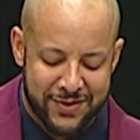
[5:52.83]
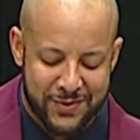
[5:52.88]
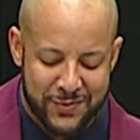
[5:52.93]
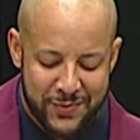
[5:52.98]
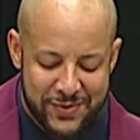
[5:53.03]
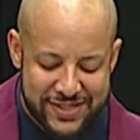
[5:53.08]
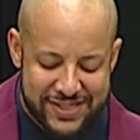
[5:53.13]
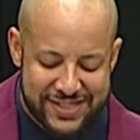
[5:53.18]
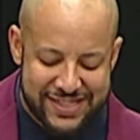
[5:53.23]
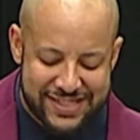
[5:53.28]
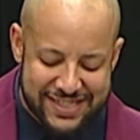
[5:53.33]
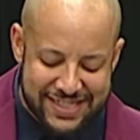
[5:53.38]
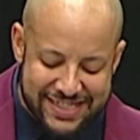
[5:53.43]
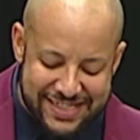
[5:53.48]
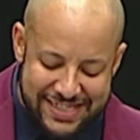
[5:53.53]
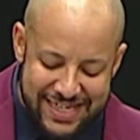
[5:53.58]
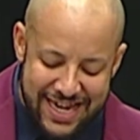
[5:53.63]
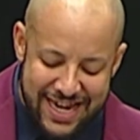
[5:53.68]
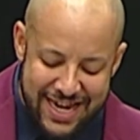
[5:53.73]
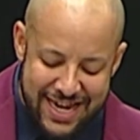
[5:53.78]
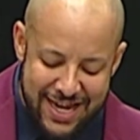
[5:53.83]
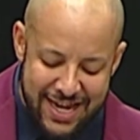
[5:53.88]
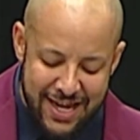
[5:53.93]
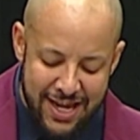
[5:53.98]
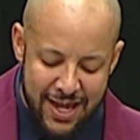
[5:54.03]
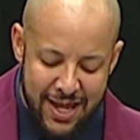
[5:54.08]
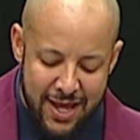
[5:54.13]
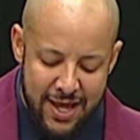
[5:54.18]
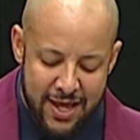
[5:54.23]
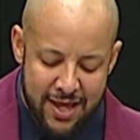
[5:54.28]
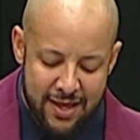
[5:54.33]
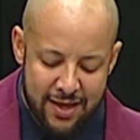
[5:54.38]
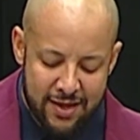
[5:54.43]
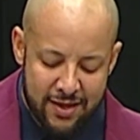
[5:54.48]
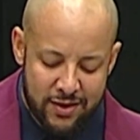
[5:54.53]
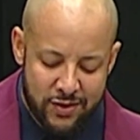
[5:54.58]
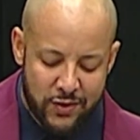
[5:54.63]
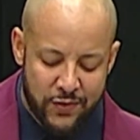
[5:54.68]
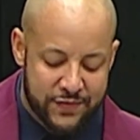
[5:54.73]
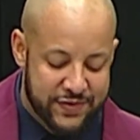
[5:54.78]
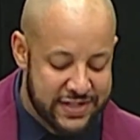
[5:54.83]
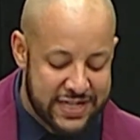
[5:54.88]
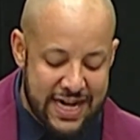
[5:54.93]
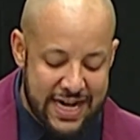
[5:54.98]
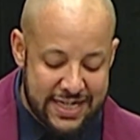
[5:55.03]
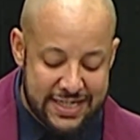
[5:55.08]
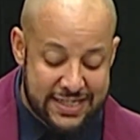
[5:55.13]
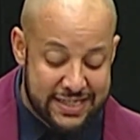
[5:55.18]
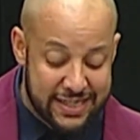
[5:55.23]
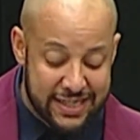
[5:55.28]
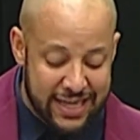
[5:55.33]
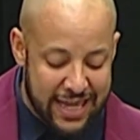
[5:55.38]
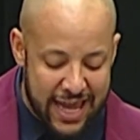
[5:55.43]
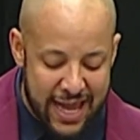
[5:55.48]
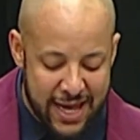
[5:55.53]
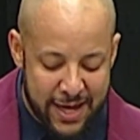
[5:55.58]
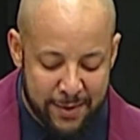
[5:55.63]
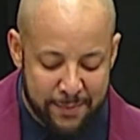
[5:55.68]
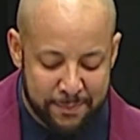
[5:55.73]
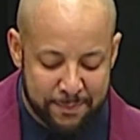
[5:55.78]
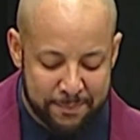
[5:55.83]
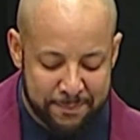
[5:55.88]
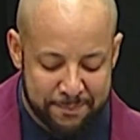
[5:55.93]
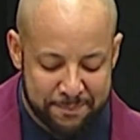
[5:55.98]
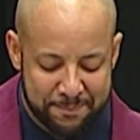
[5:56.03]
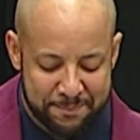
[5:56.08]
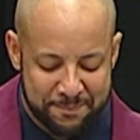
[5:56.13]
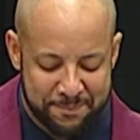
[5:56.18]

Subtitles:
which is to say you've changed the game,